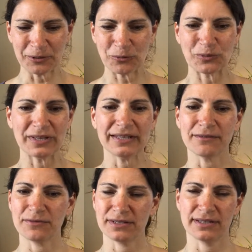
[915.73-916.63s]
really
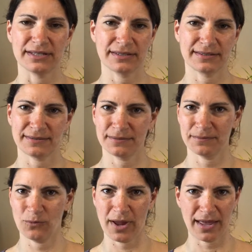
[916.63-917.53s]
feel this
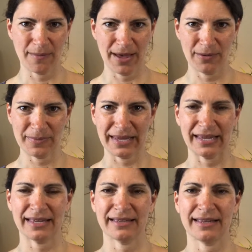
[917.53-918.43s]
way about
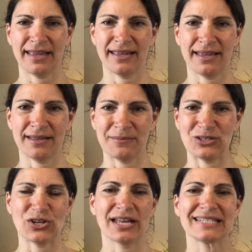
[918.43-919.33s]
me. The
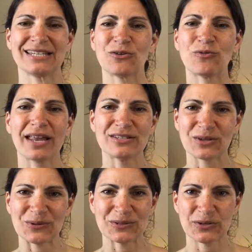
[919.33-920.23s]
child's in the red
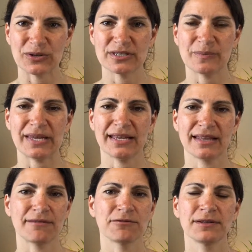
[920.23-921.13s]
zone, so to speak.
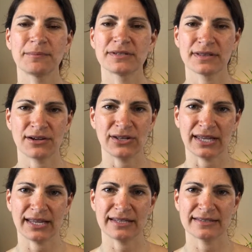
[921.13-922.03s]
They flipped their
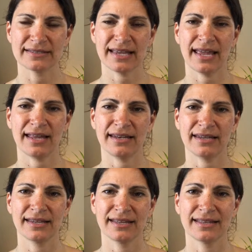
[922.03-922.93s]
lids, and
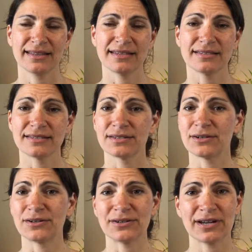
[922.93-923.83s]
this is the
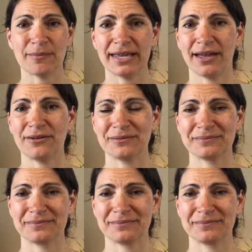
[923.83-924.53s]
hurt coming out